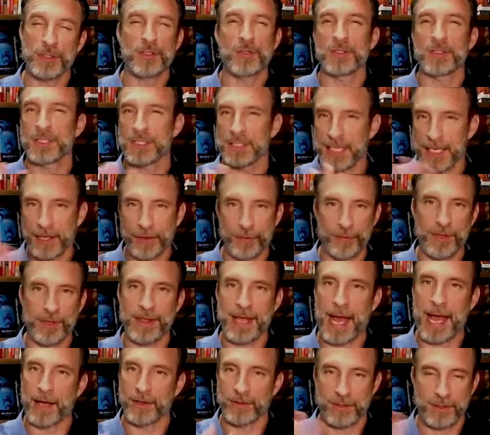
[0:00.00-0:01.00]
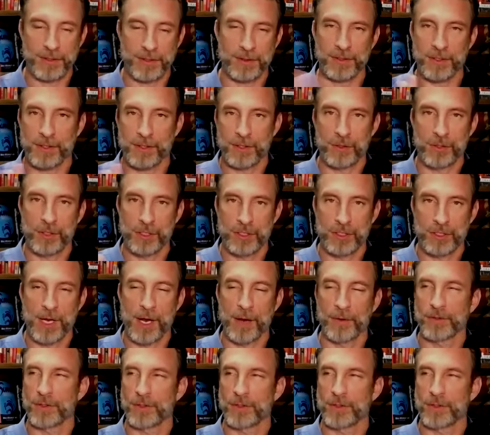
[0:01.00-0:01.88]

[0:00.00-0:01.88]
So let's say $3,000. So you just know.